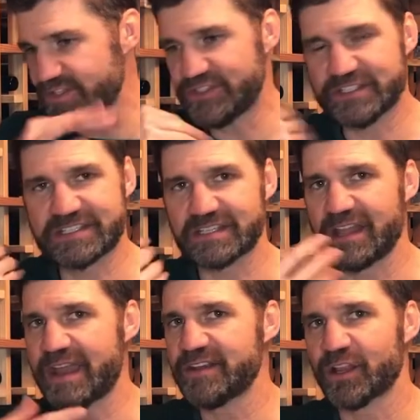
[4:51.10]
just
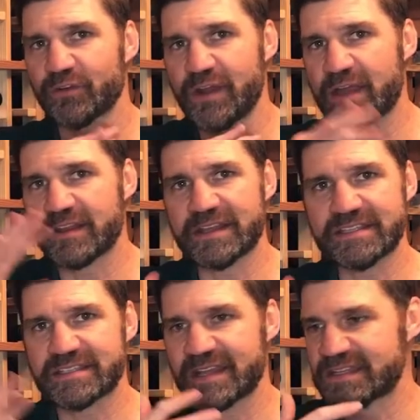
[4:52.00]
sliding all around and
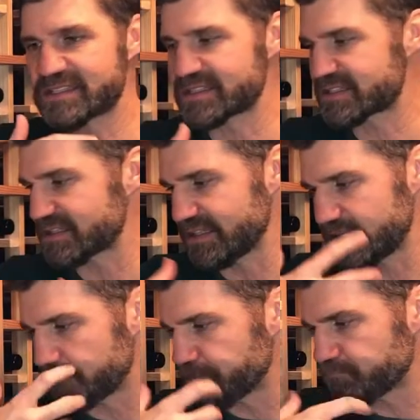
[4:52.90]
it's nice and
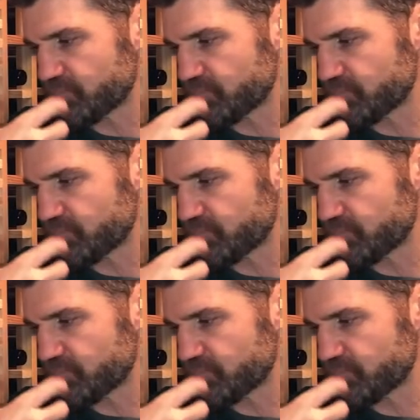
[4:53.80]
slick,